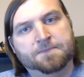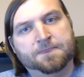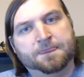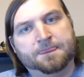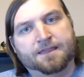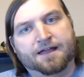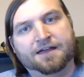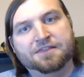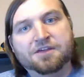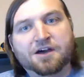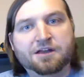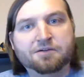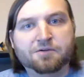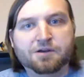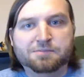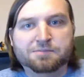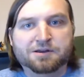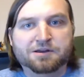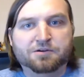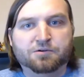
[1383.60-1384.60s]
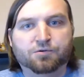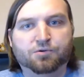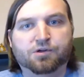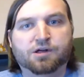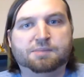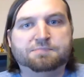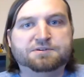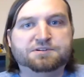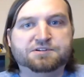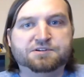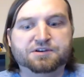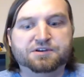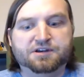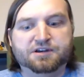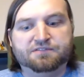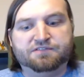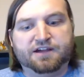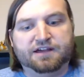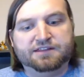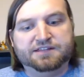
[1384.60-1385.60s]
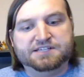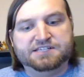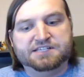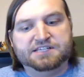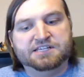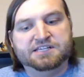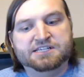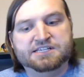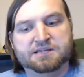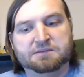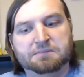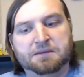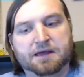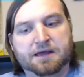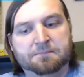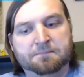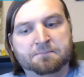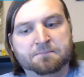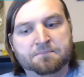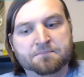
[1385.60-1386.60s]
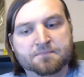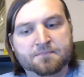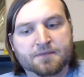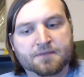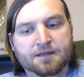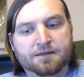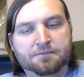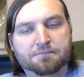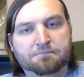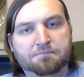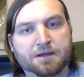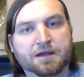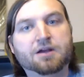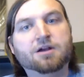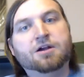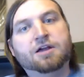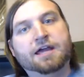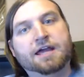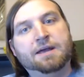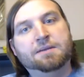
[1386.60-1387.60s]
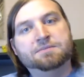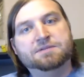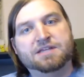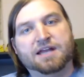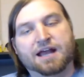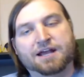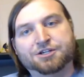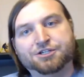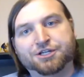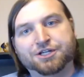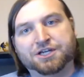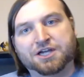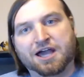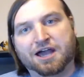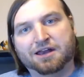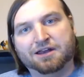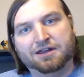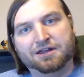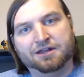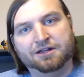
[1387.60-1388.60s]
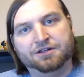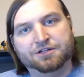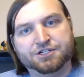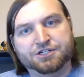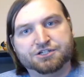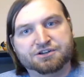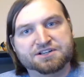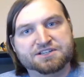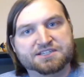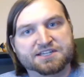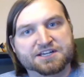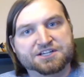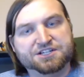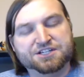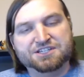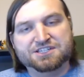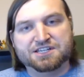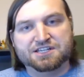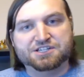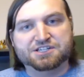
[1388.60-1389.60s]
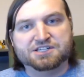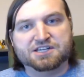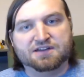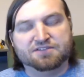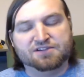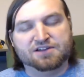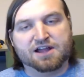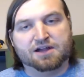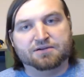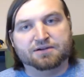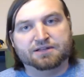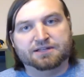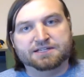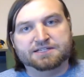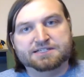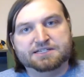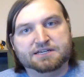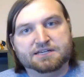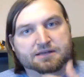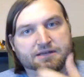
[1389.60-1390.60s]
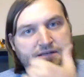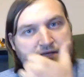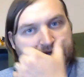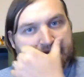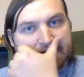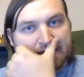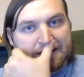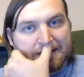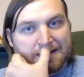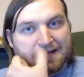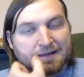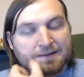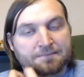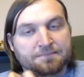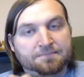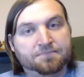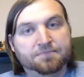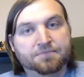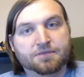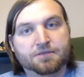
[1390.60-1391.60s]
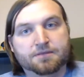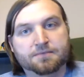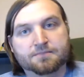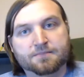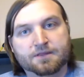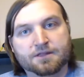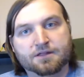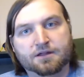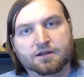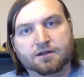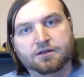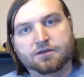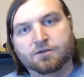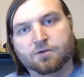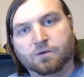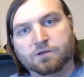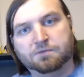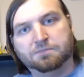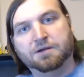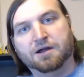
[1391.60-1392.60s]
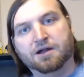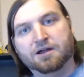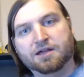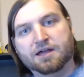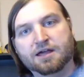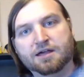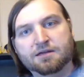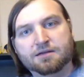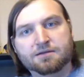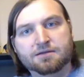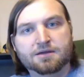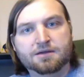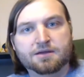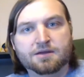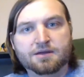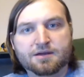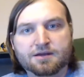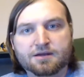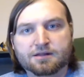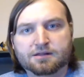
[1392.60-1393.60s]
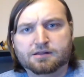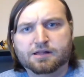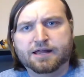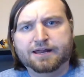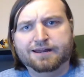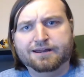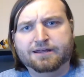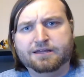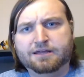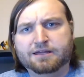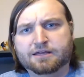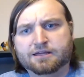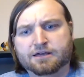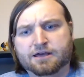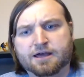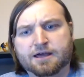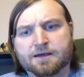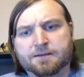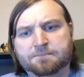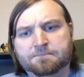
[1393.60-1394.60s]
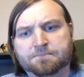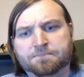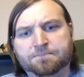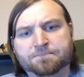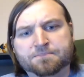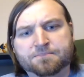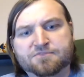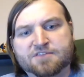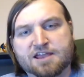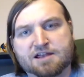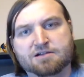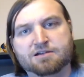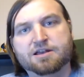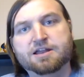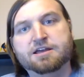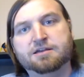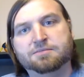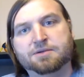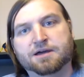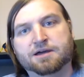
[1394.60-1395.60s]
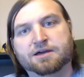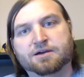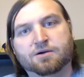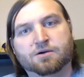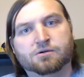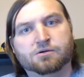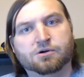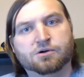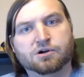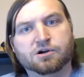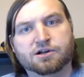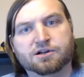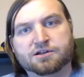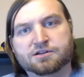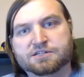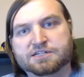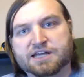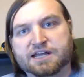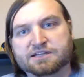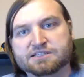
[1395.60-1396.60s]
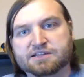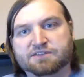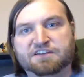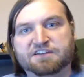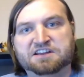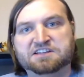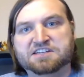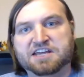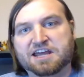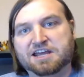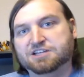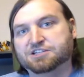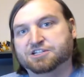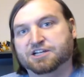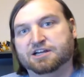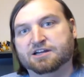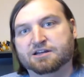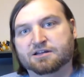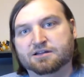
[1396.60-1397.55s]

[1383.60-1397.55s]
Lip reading: I thought it would have been a cool opportunity to finally see some bigger games that actually got English translations that just never got released in the North America, like Terranigma or Tales of Fantasia.